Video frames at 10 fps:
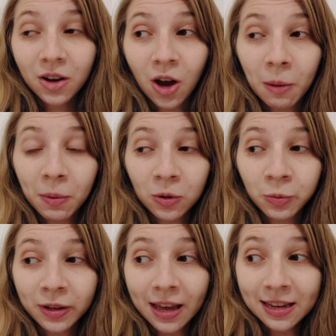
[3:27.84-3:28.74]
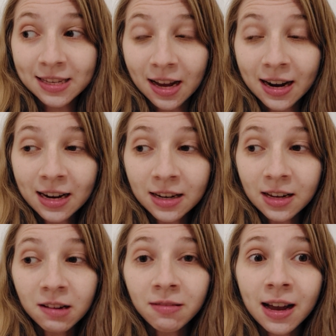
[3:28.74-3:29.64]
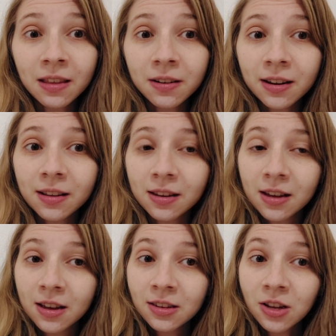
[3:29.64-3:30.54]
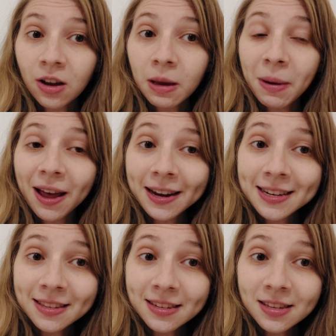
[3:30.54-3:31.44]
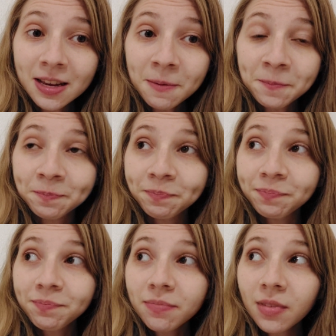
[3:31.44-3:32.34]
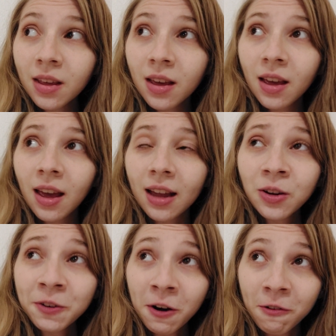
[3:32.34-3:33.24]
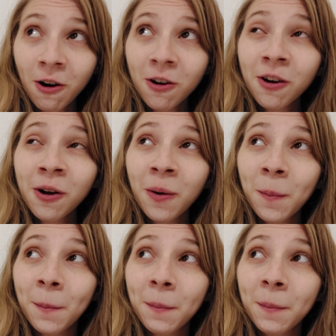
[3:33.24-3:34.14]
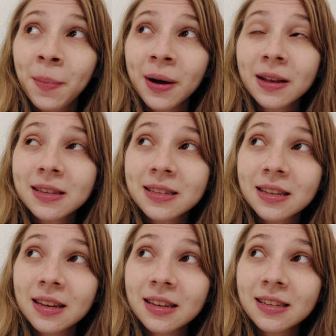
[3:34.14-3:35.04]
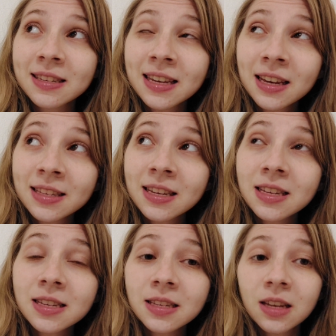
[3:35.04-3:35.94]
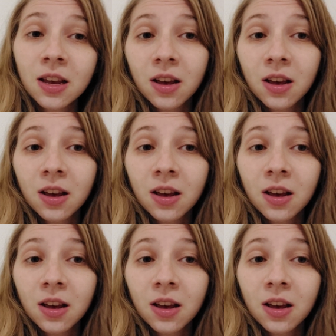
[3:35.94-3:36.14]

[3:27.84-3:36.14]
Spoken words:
coupled with anxiety rather than talking about identity? And you're not wrong, but 6s